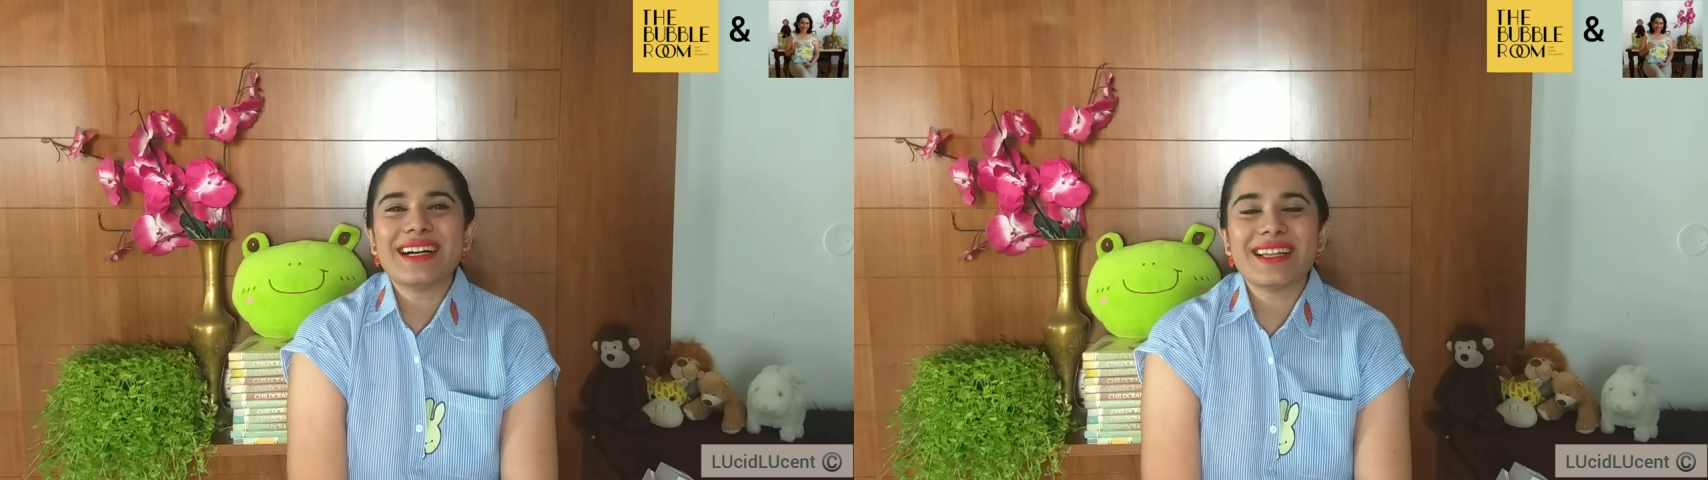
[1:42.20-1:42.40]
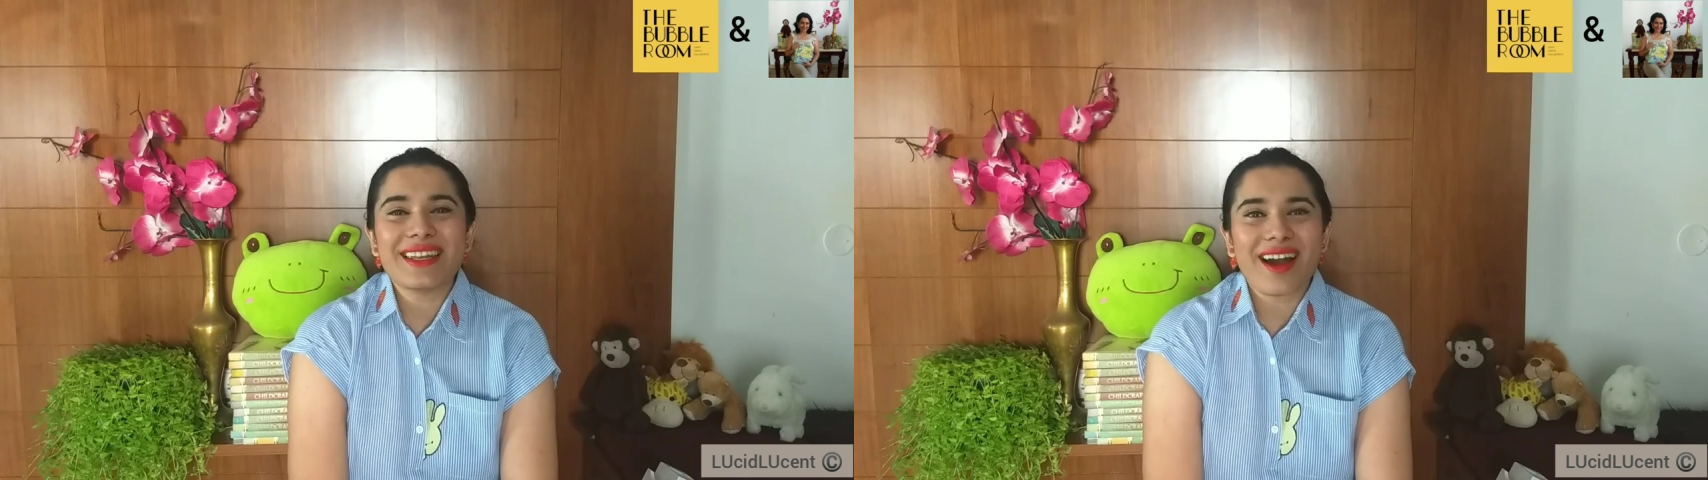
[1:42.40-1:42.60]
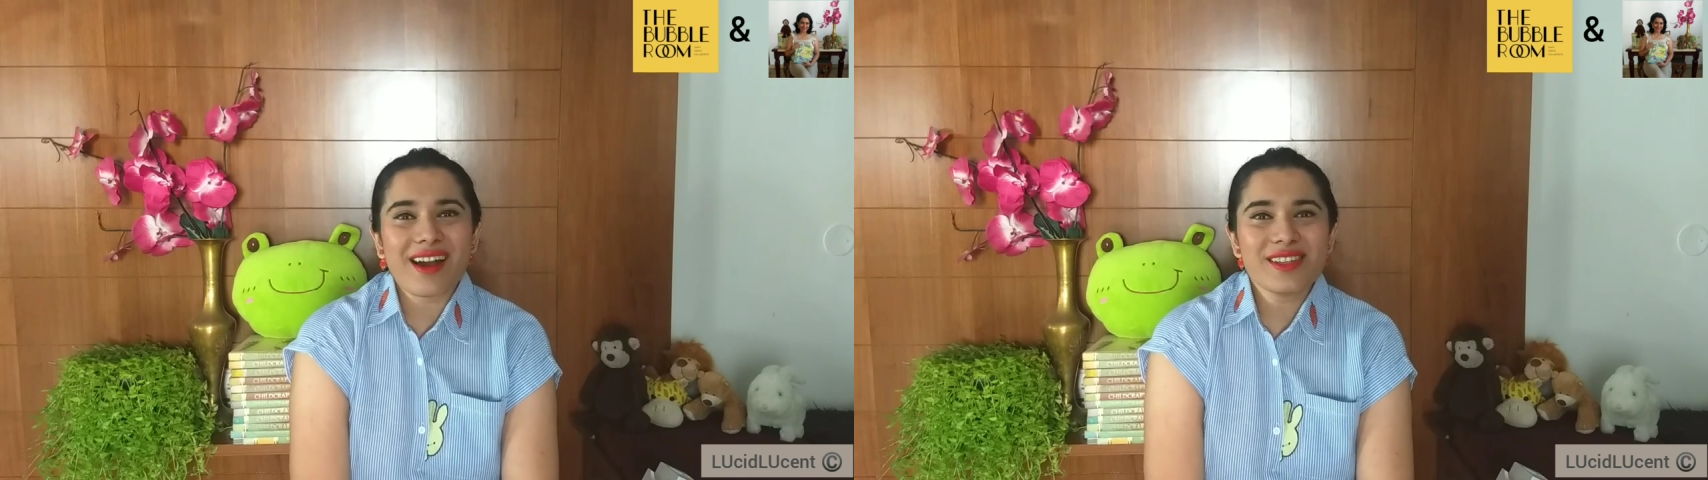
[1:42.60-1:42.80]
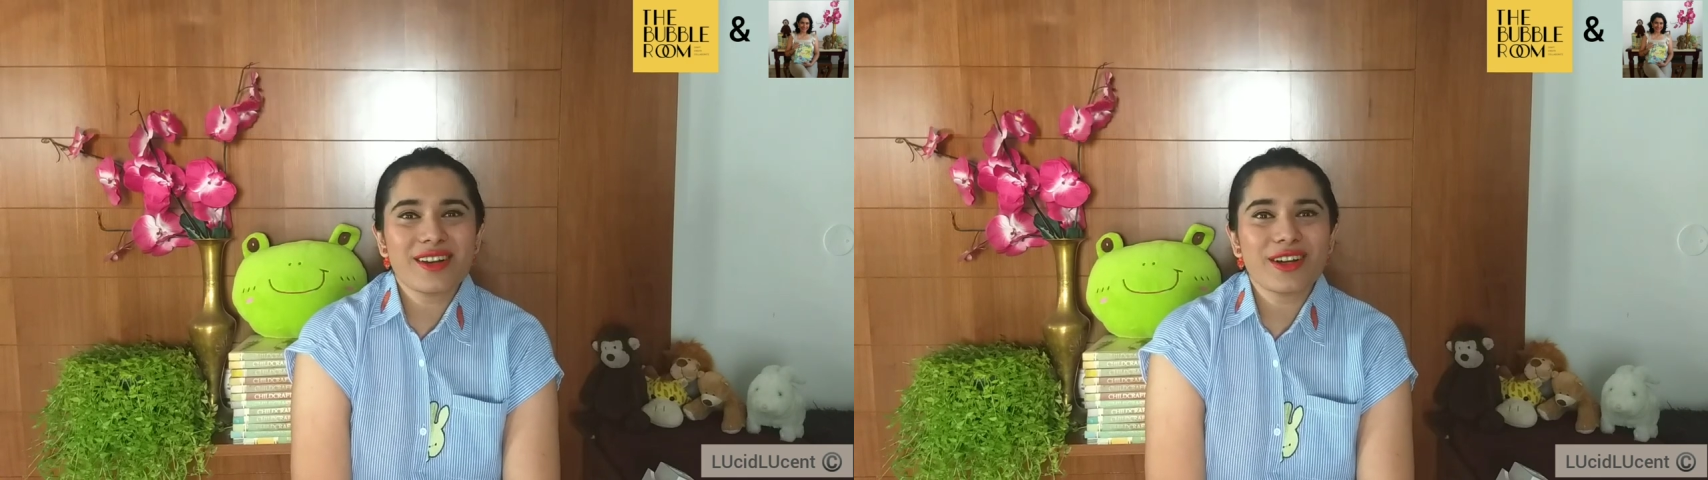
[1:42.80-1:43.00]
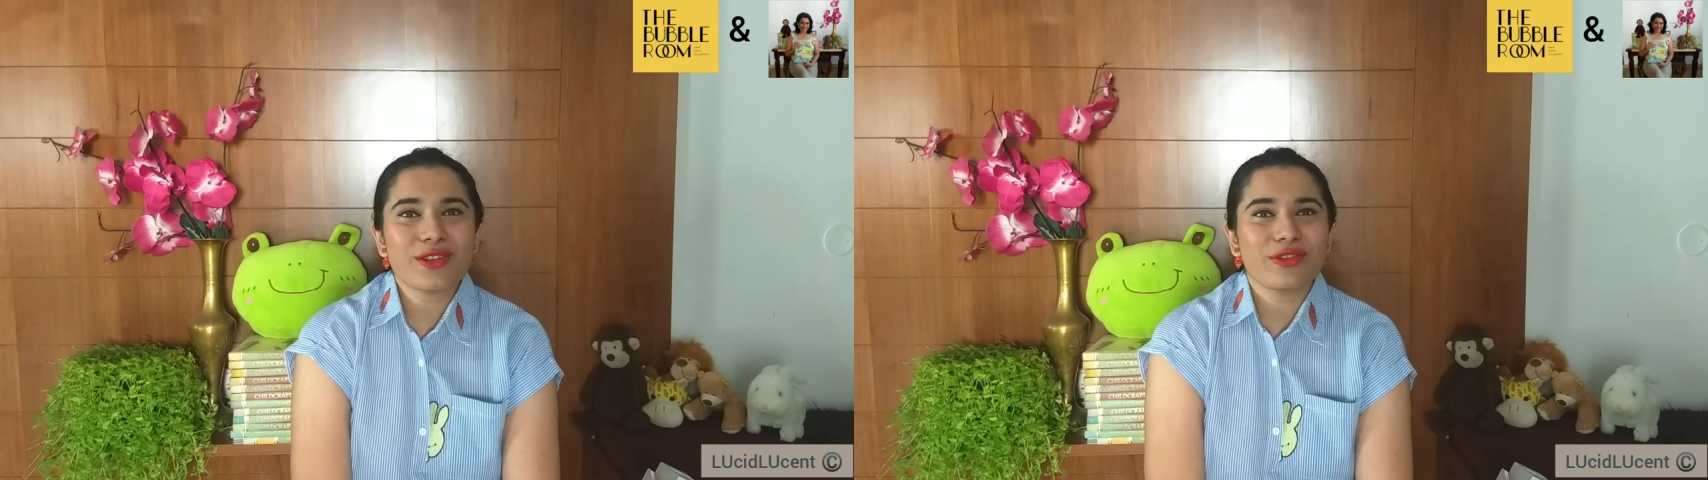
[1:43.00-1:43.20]
A large
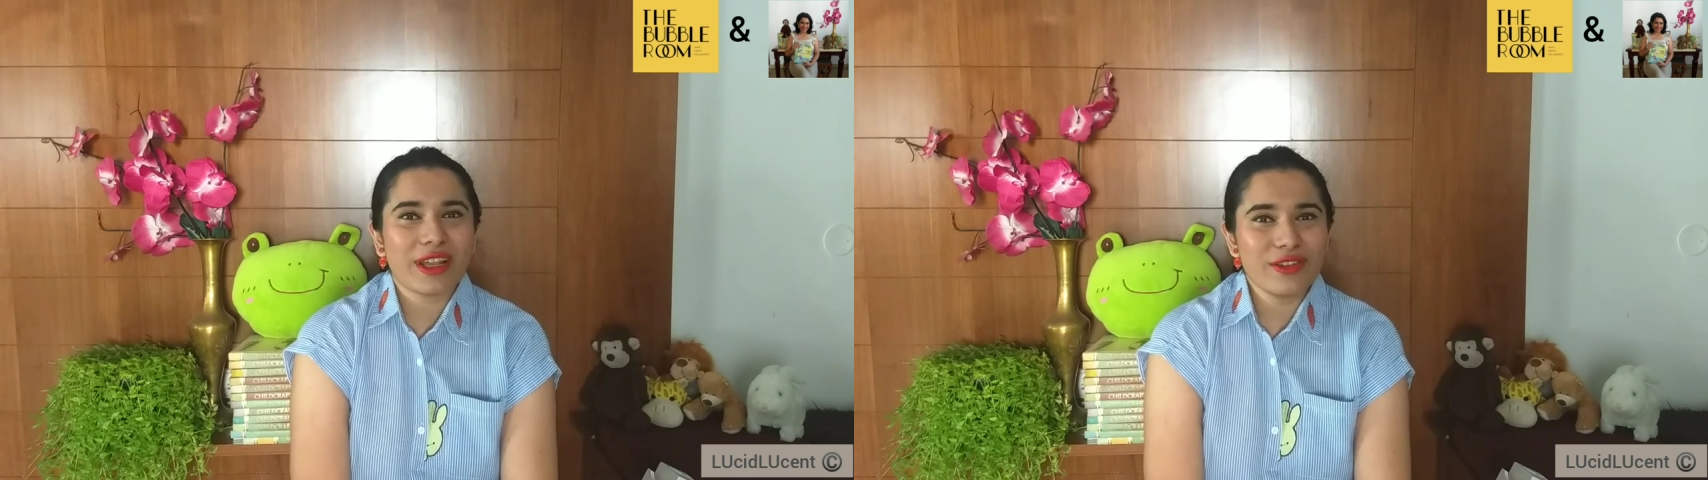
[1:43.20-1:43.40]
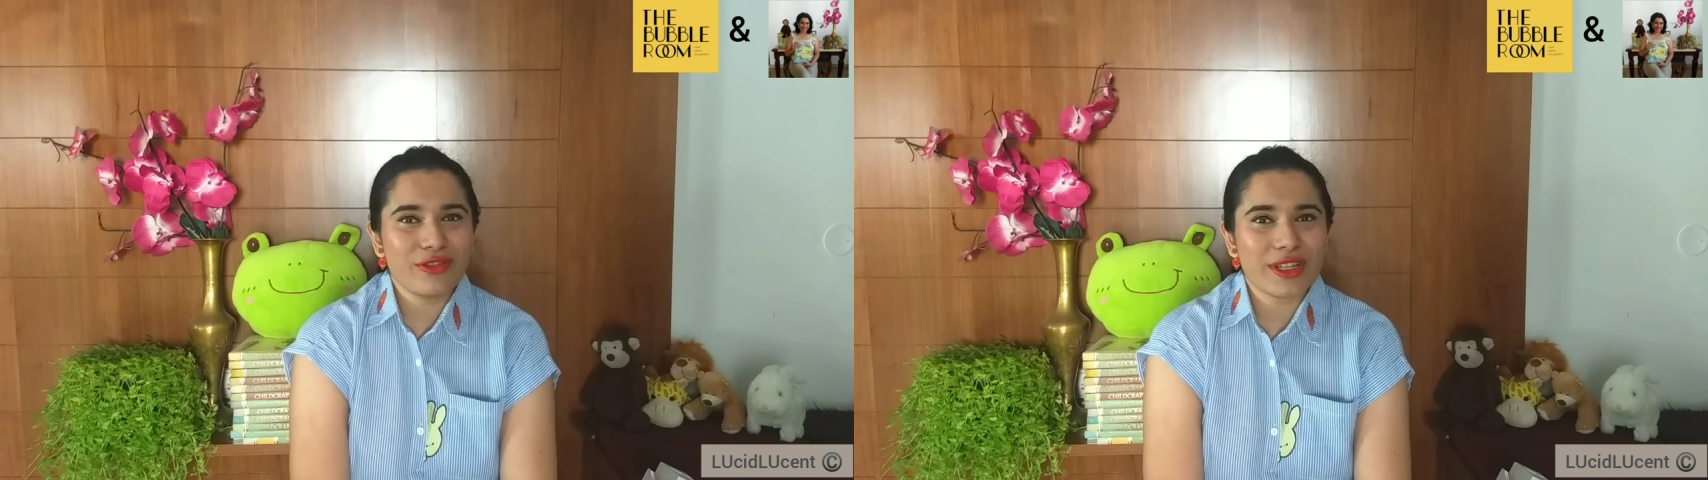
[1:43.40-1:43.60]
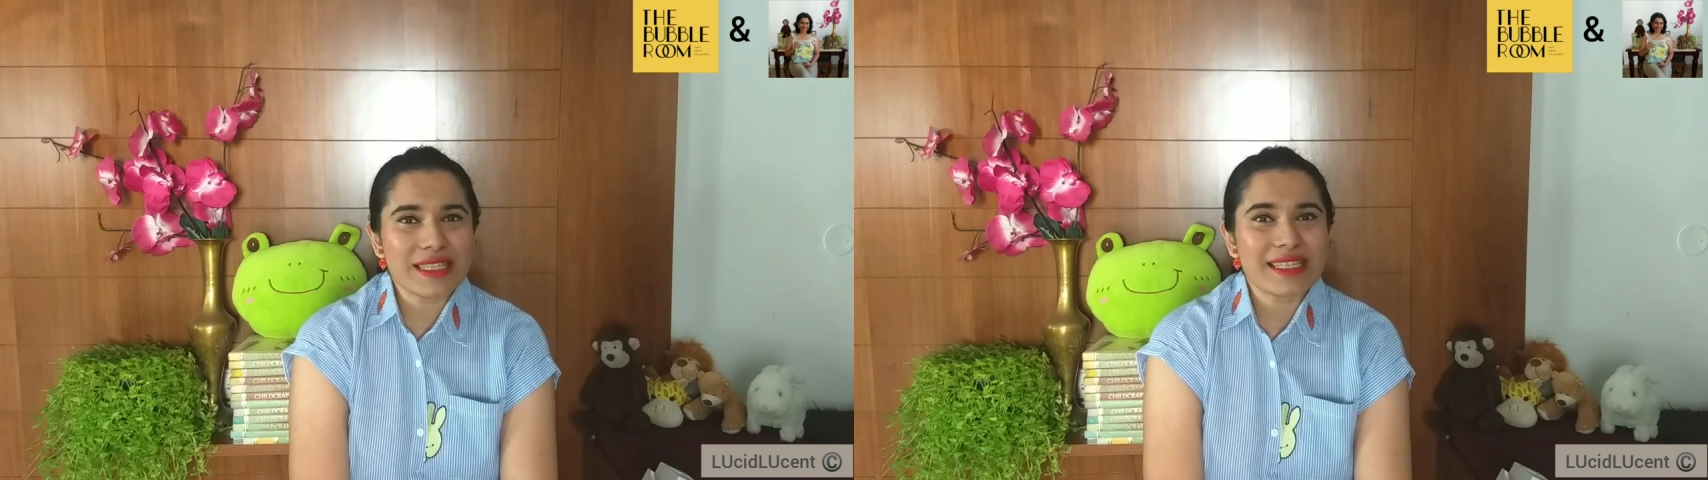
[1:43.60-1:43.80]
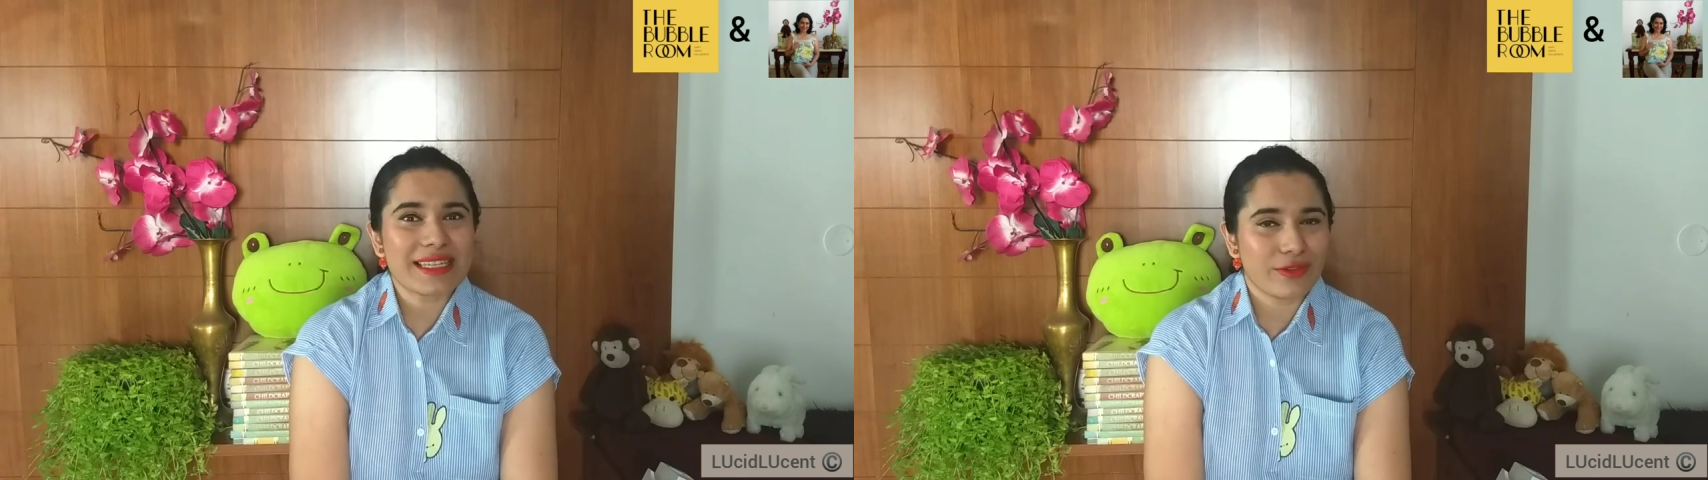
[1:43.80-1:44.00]
herd of elephants